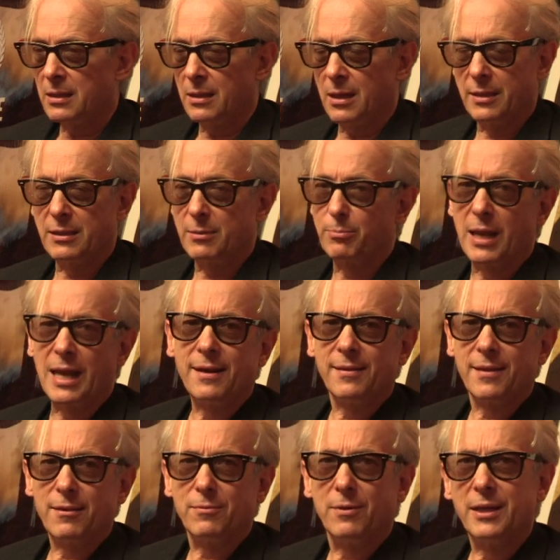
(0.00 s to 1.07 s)
I didn't plan it
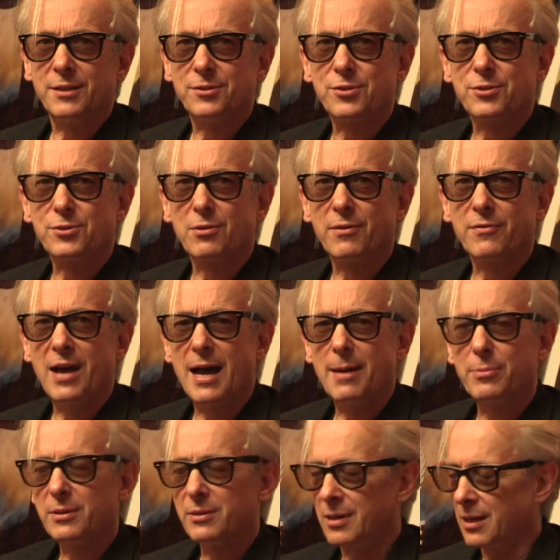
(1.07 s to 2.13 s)
that way, it's just sort of
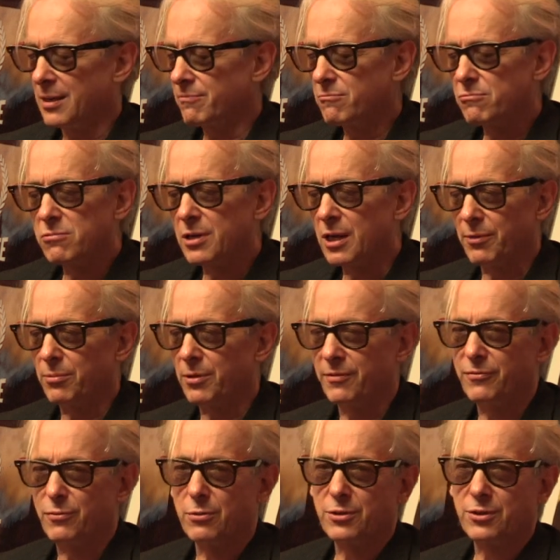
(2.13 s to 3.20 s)
happened. I'm really, really
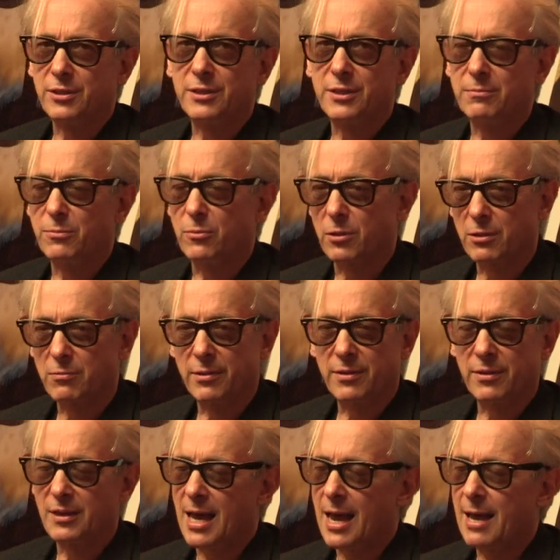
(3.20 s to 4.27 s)
fortunate to work with an